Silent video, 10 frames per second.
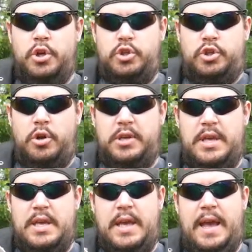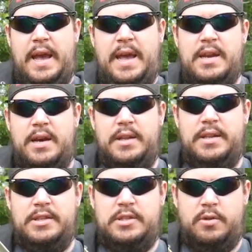chunky head on
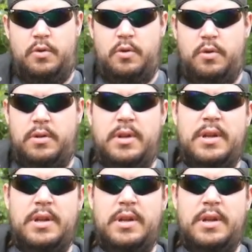this whole